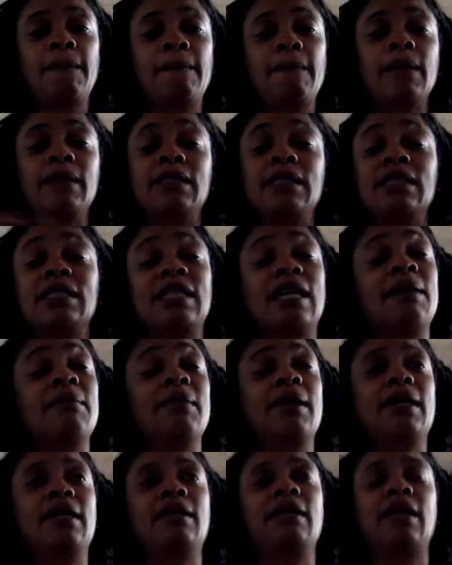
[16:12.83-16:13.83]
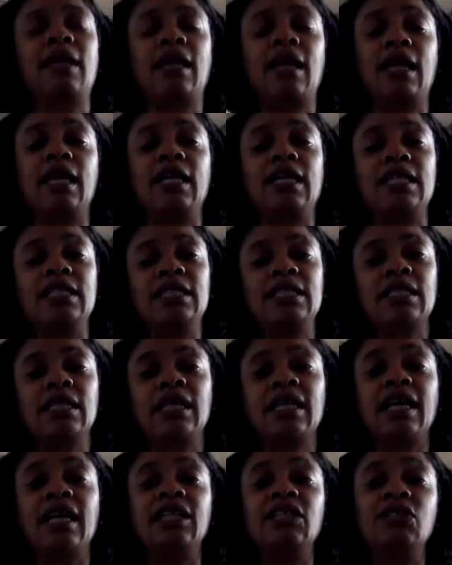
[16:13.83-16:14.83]
It does not matter the age.
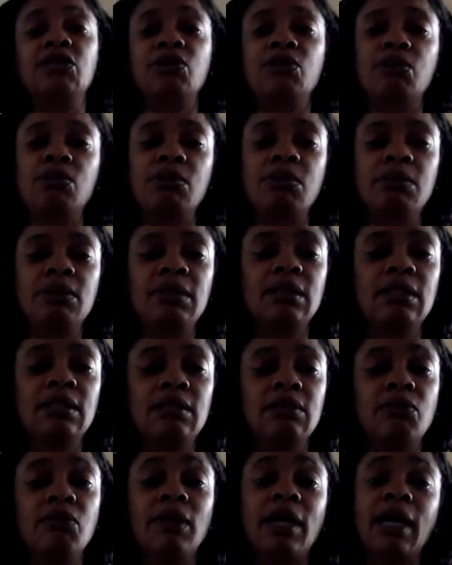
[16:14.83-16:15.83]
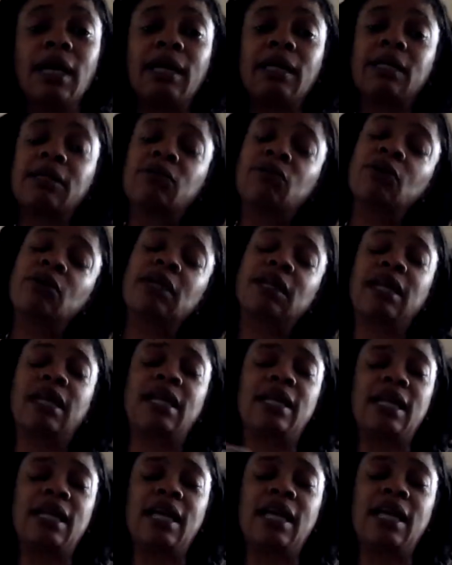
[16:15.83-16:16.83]
And I knew when I thought of
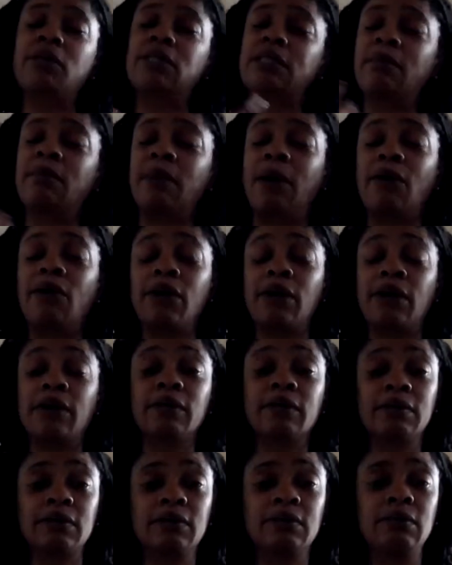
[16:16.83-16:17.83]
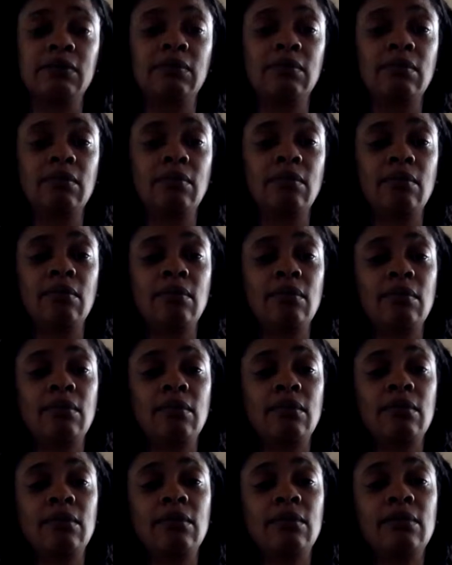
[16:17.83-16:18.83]
that name was about her.
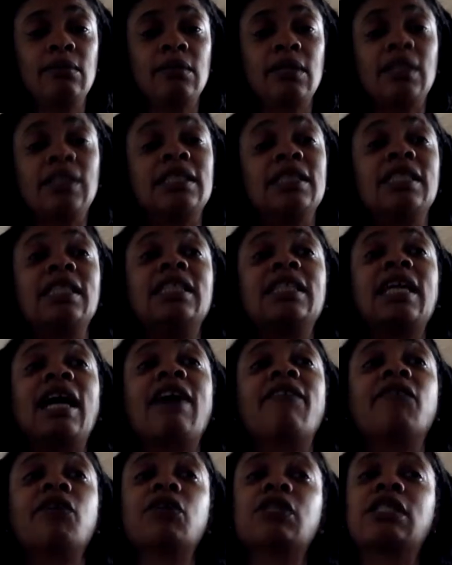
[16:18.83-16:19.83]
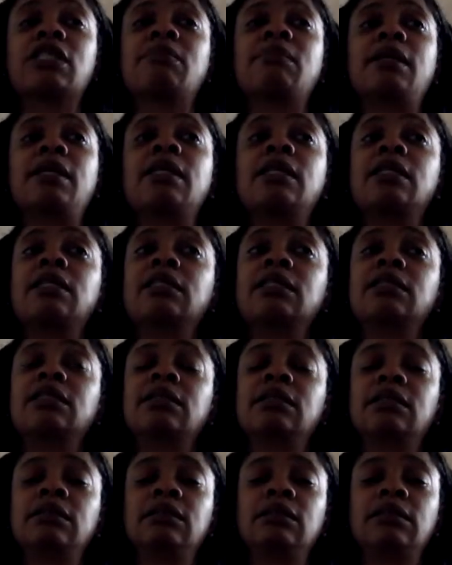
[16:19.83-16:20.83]
And then that diverse me.
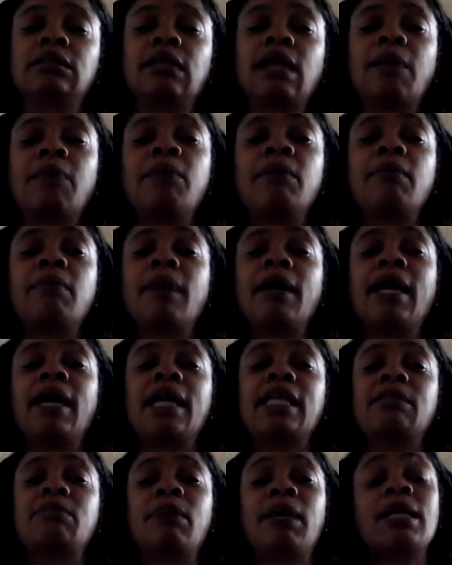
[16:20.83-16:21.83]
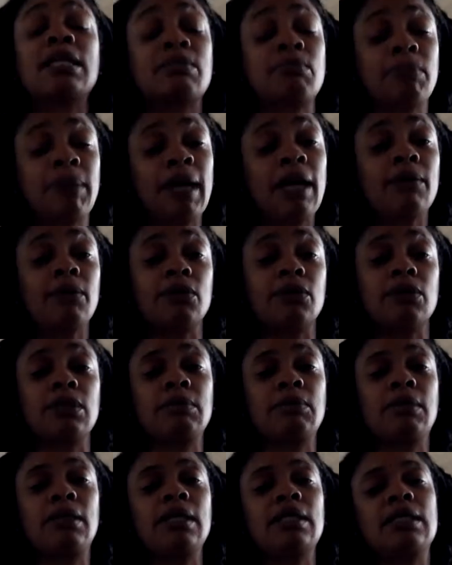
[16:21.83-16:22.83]
I put my ex
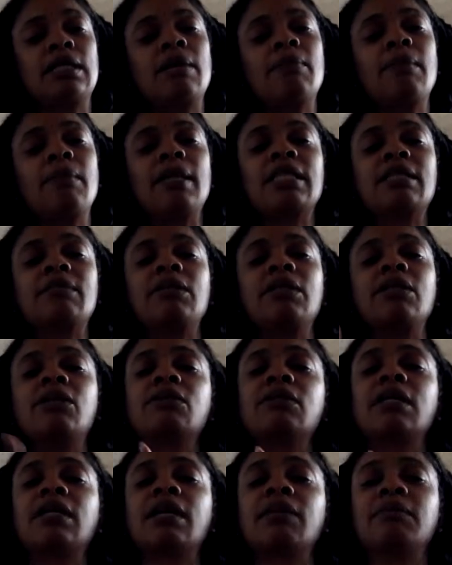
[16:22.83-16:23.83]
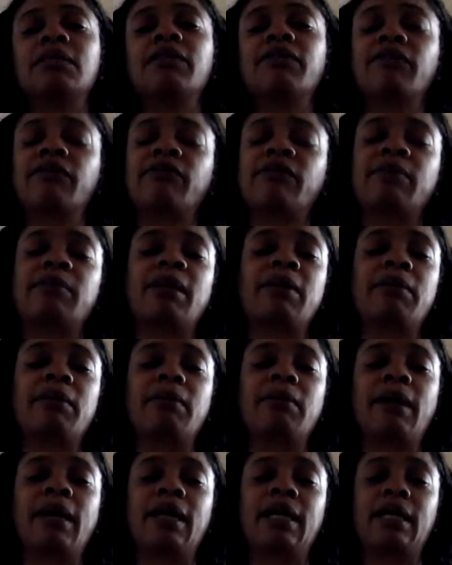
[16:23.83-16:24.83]
backwards because that makes me know that I'm different from
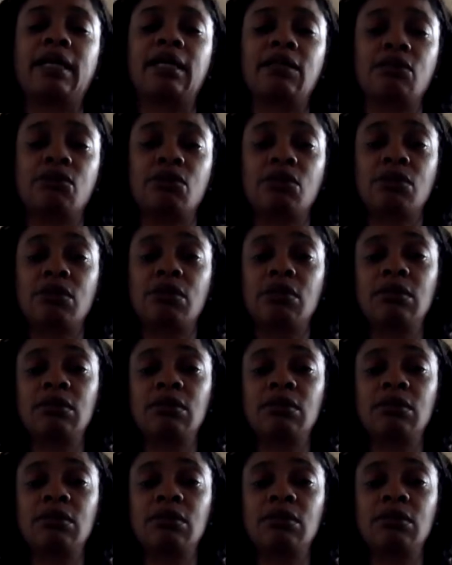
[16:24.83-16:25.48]
everybody else.